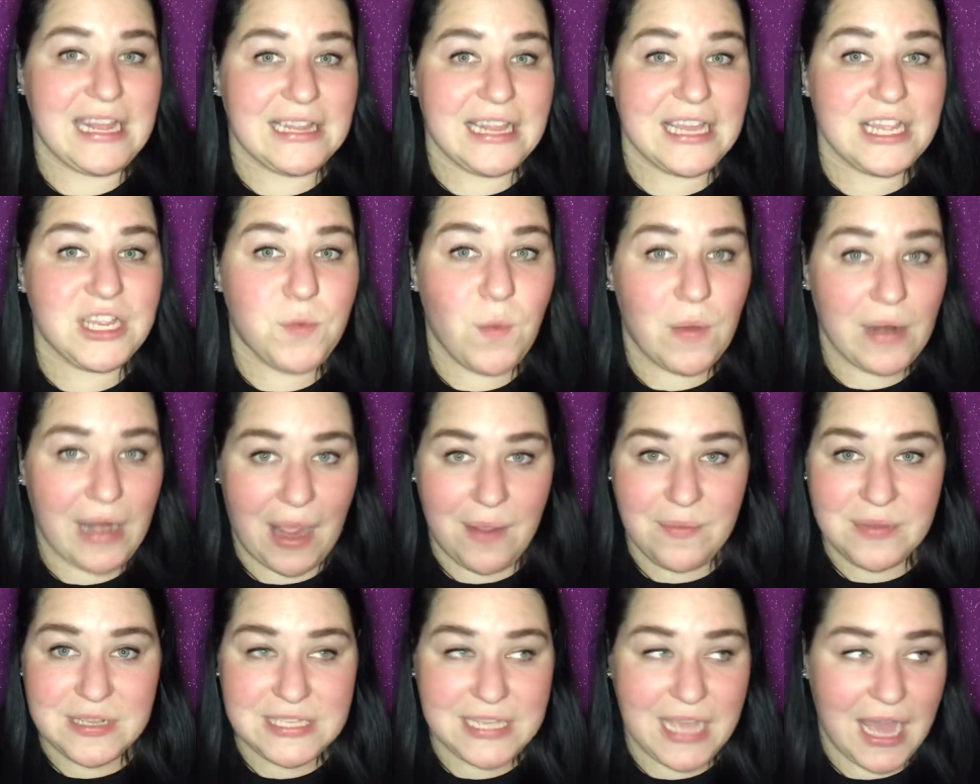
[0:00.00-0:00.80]
Like when
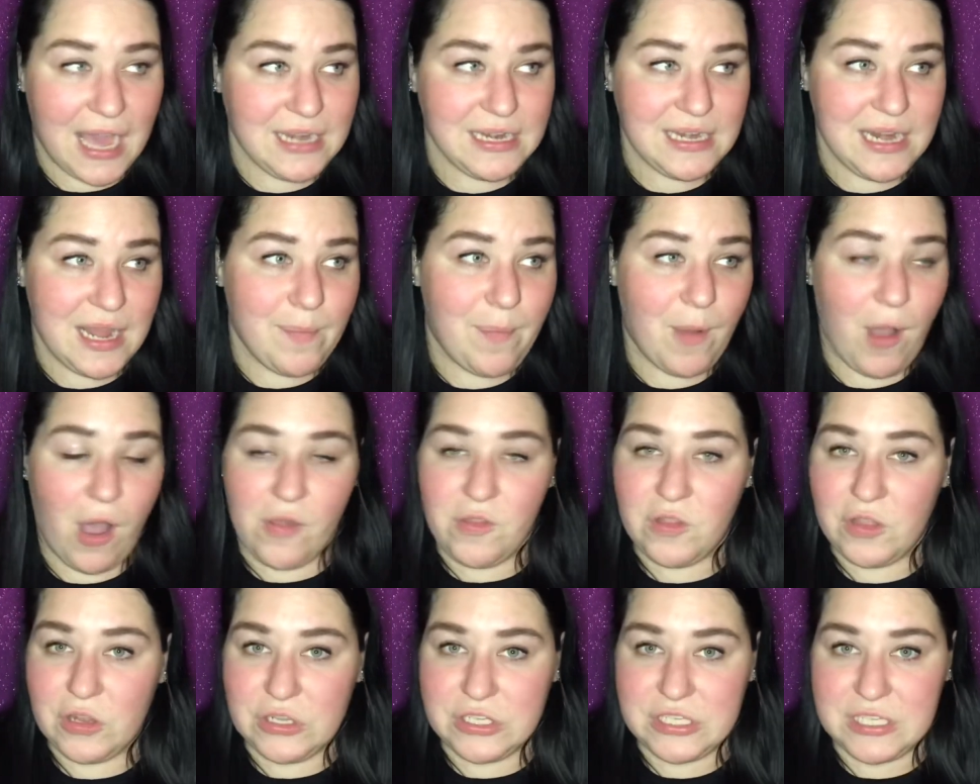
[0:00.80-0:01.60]
I was cutting up all
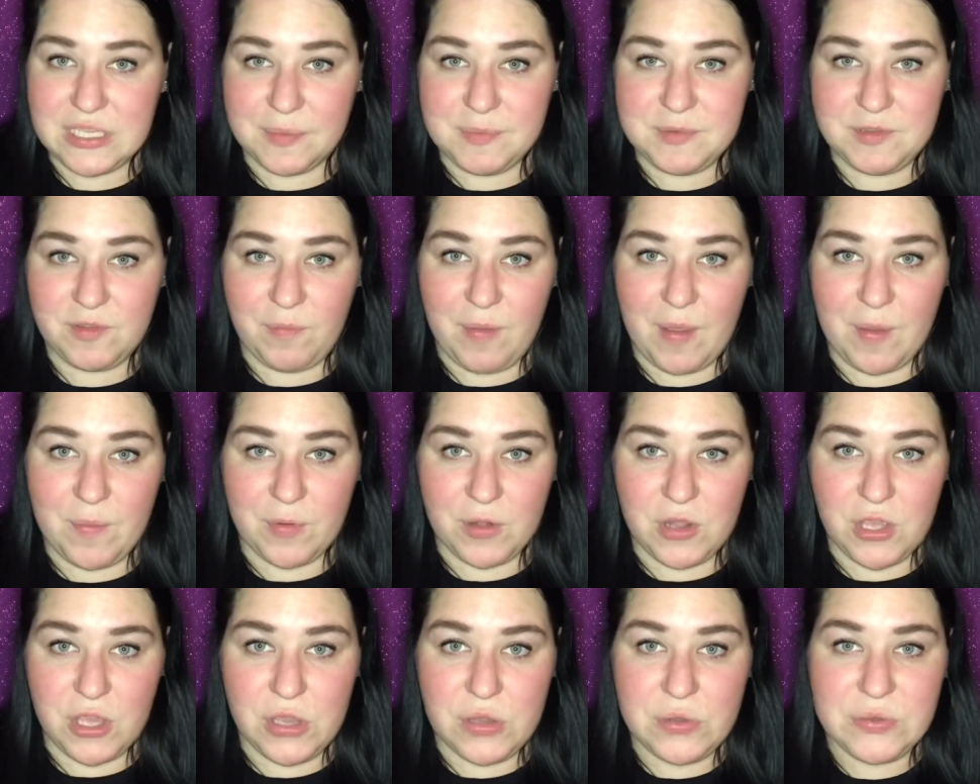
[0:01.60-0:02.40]
the little slips of paper
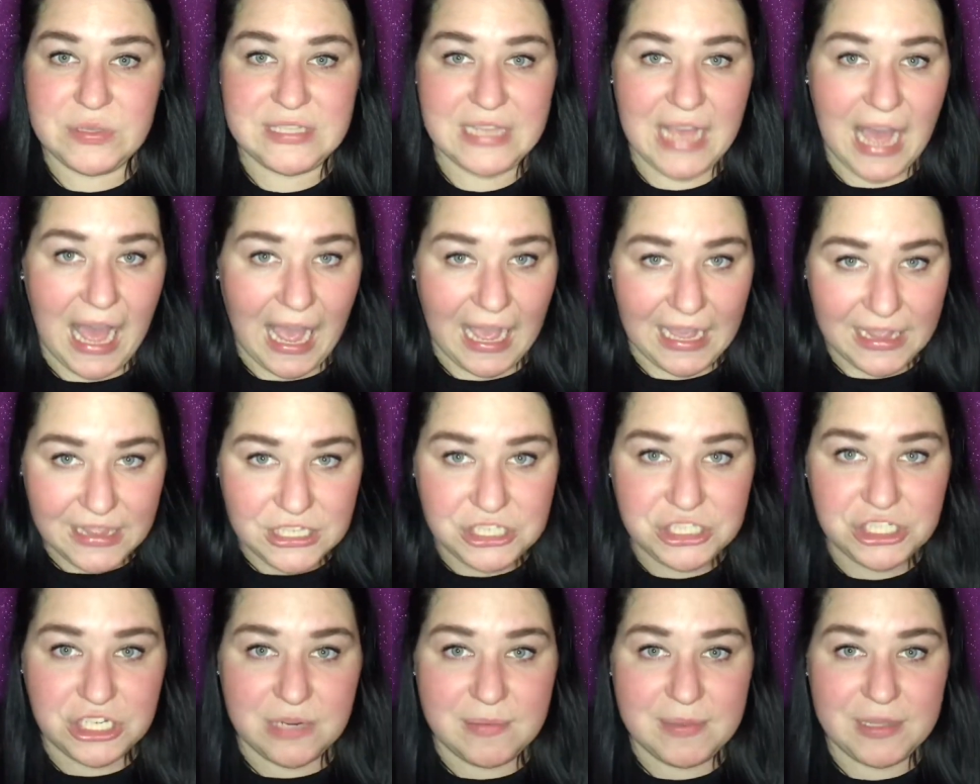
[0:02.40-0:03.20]
to use, I
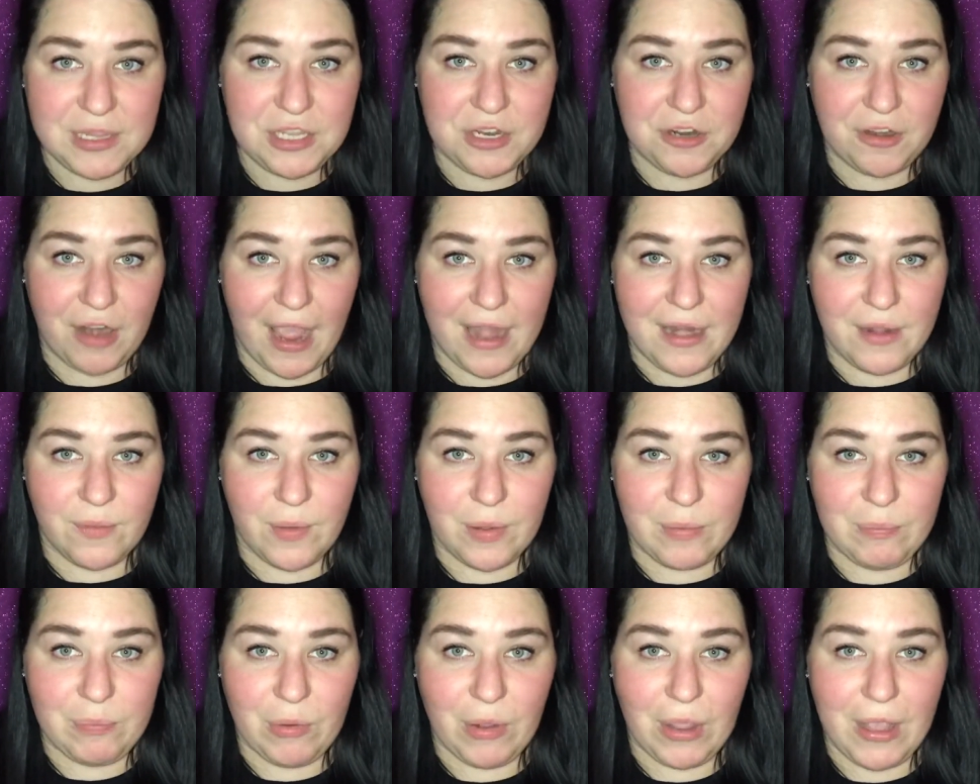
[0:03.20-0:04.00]
legitimately cried at
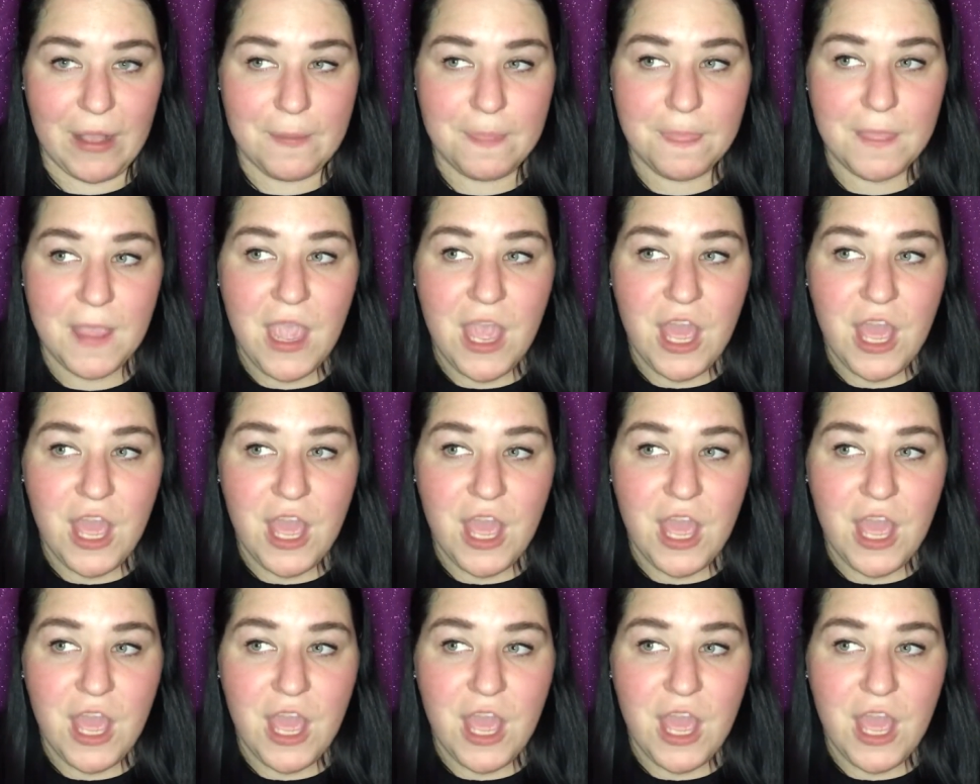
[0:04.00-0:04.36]
one point.